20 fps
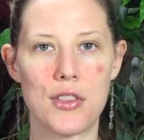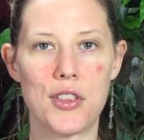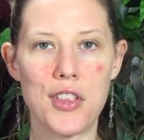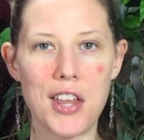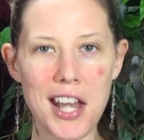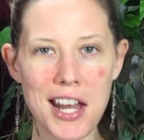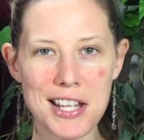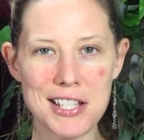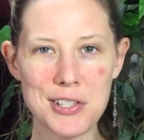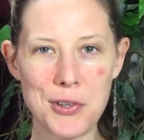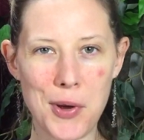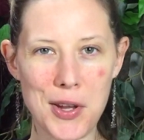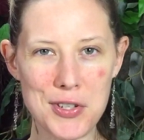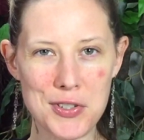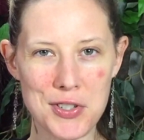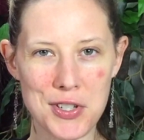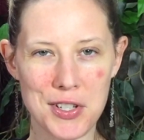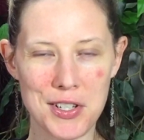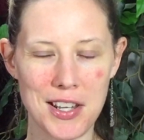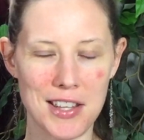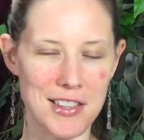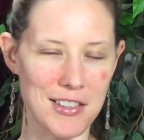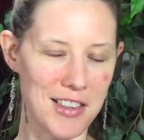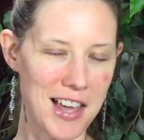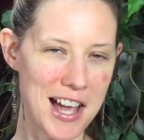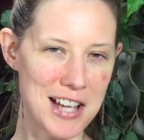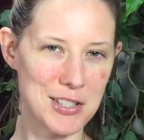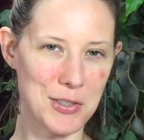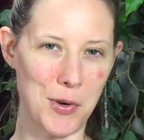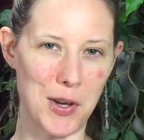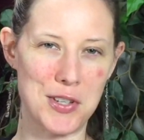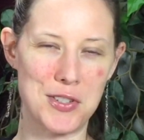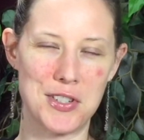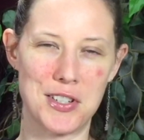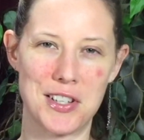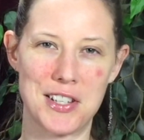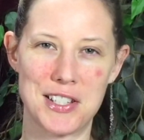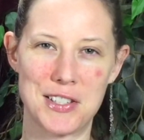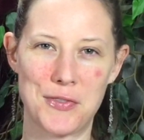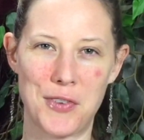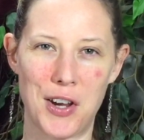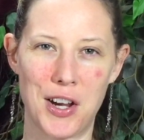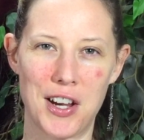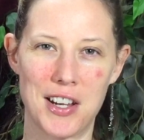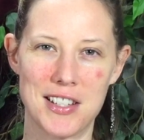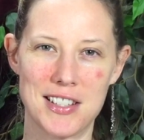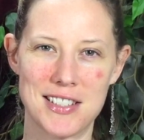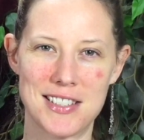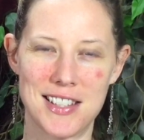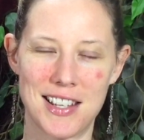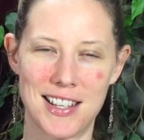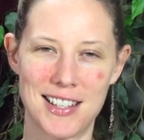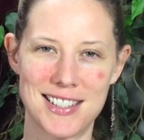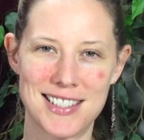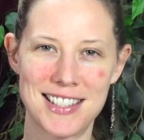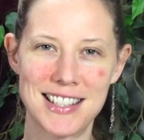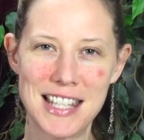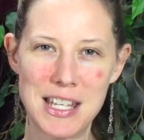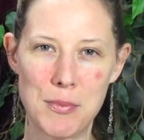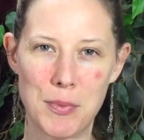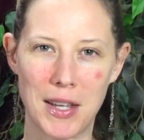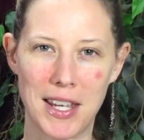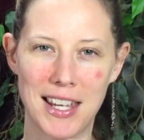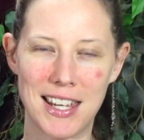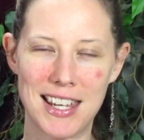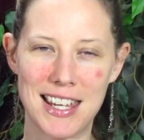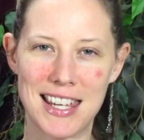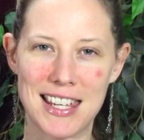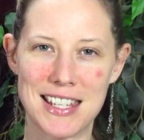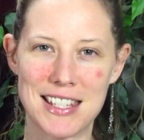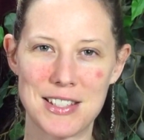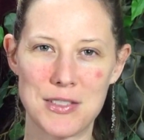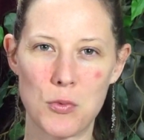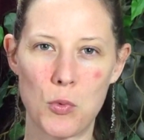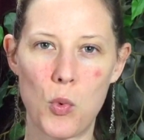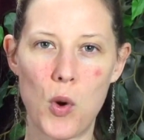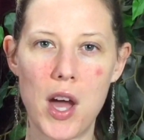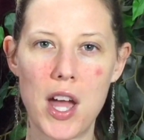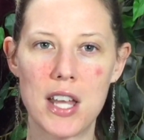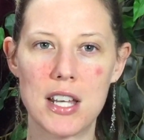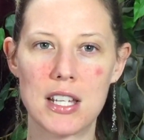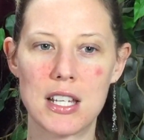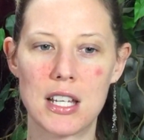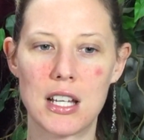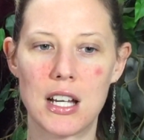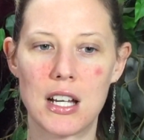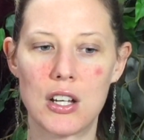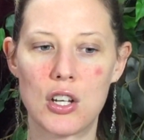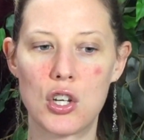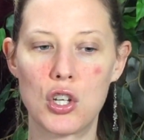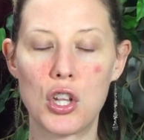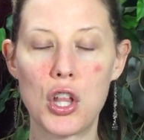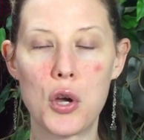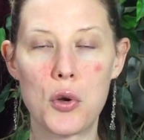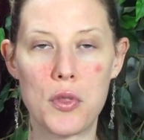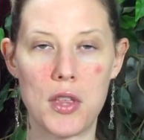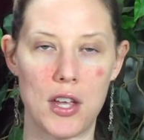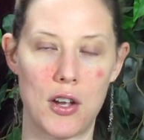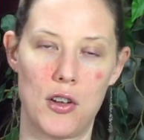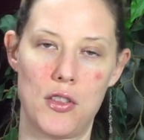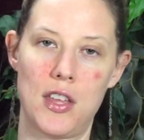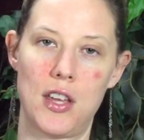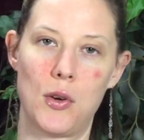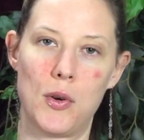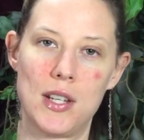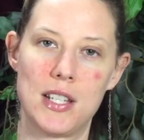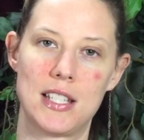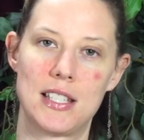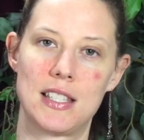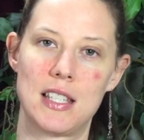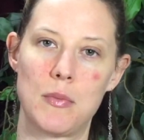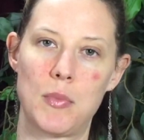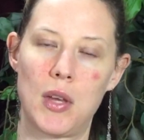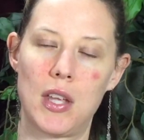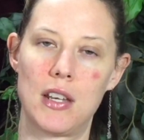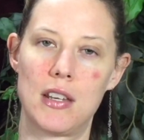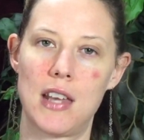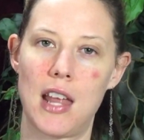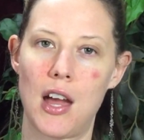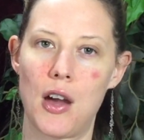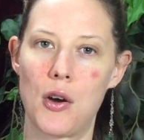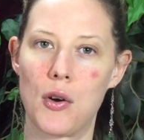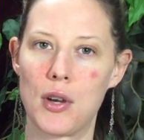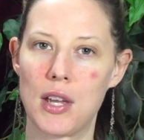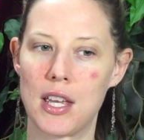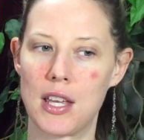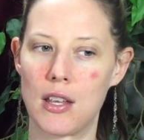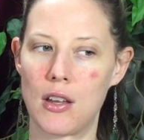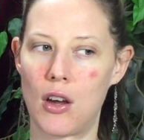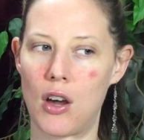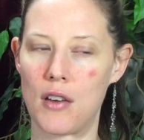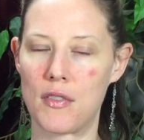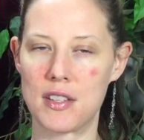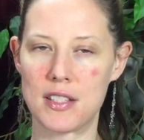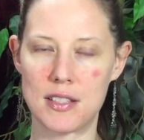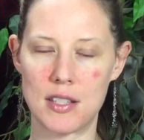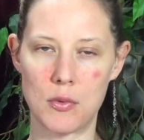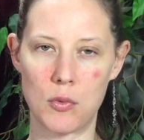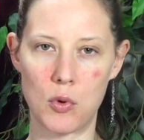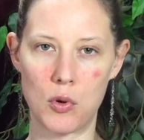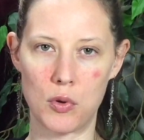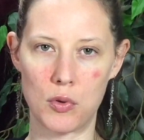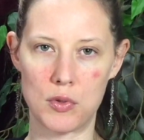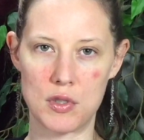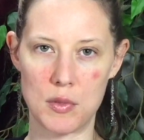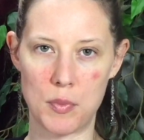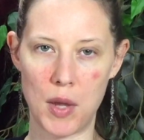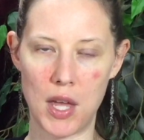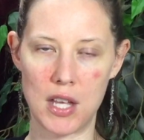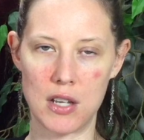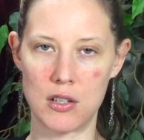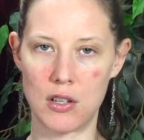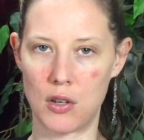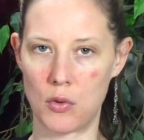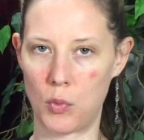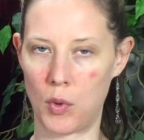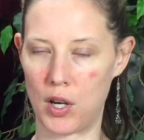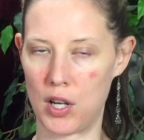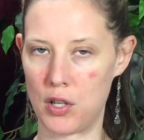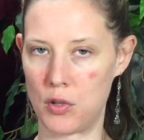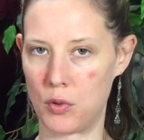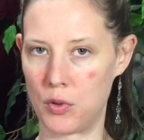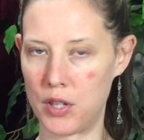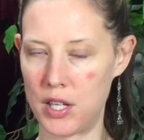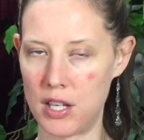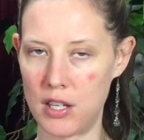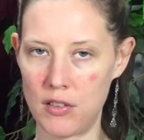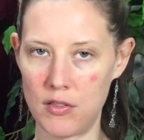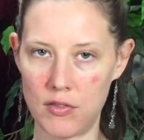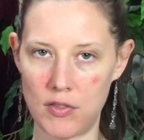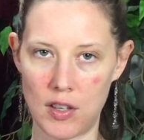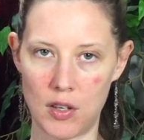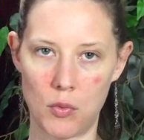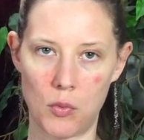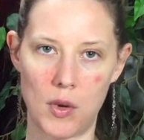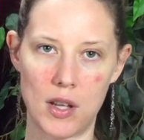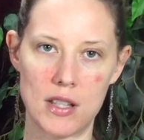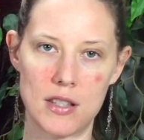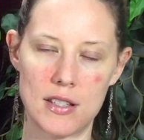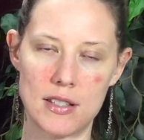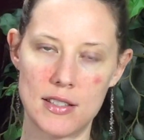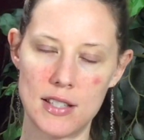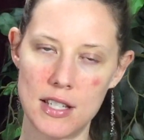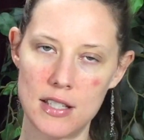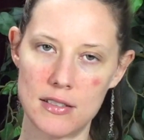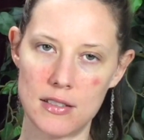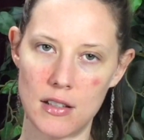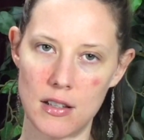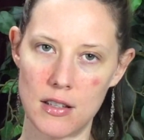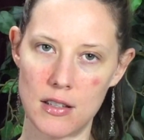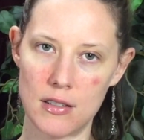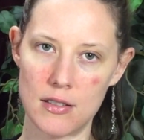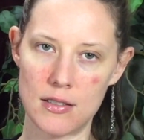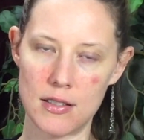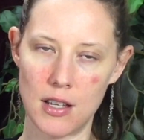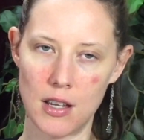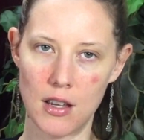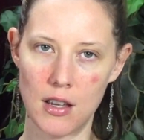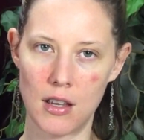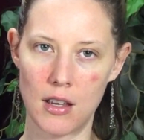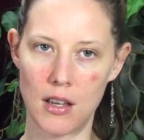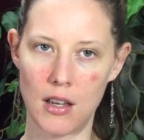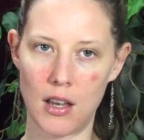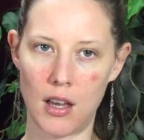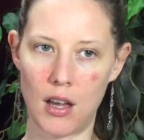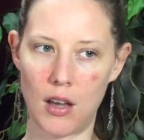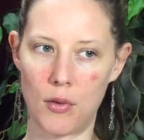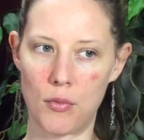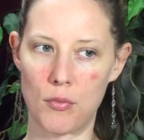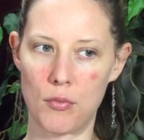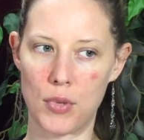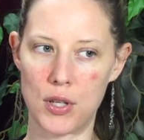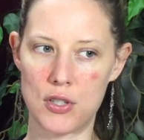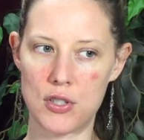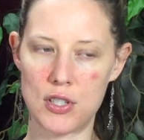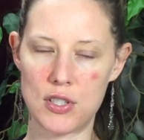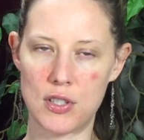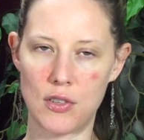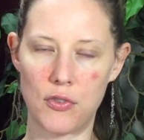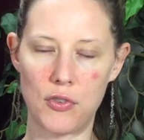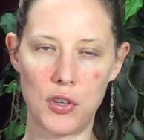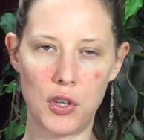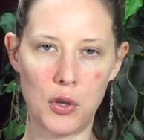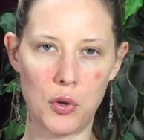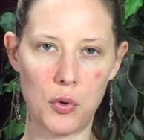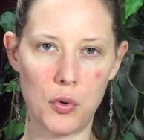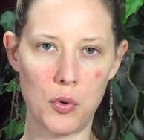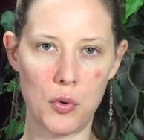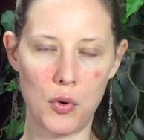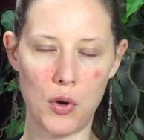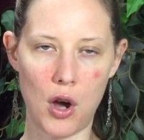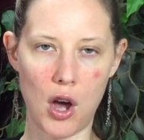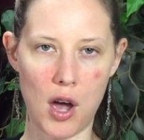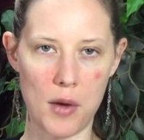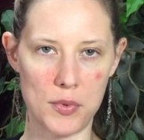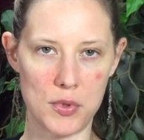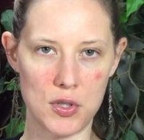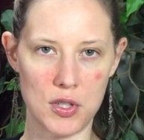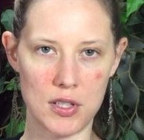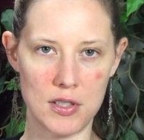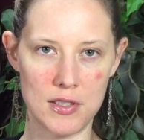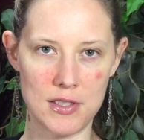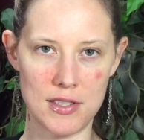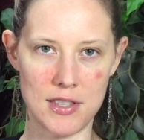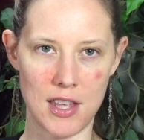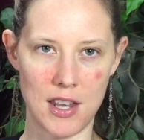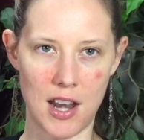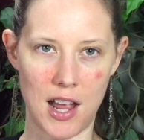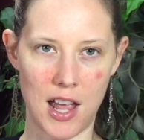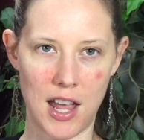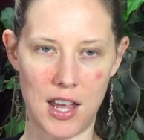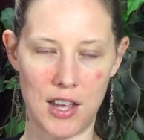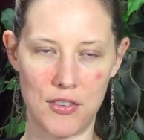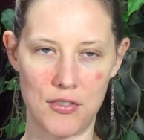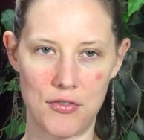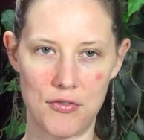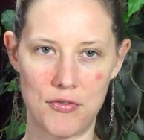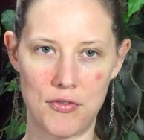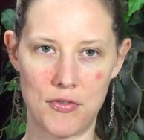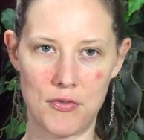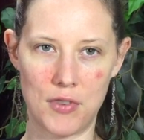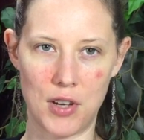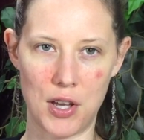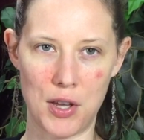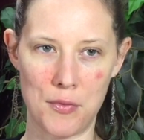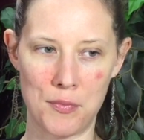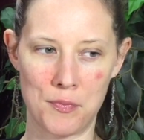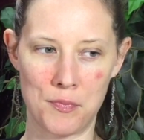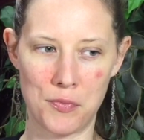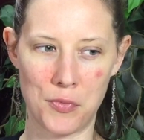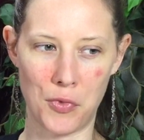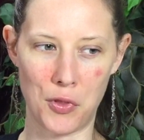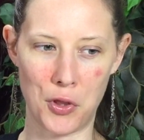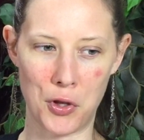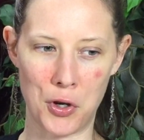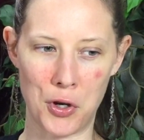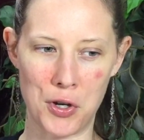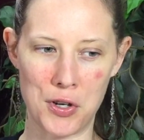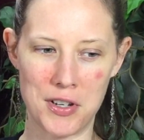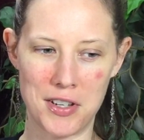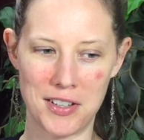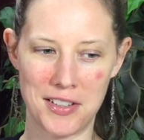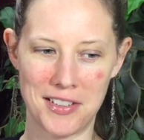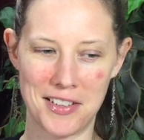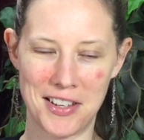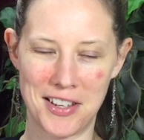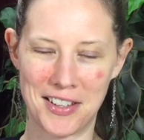So the next question, and the last question as far as sleeping, is what clothing are they going to sleep in? Now, it obviously will depend on where you live and what the season is, but just a few options that I have learned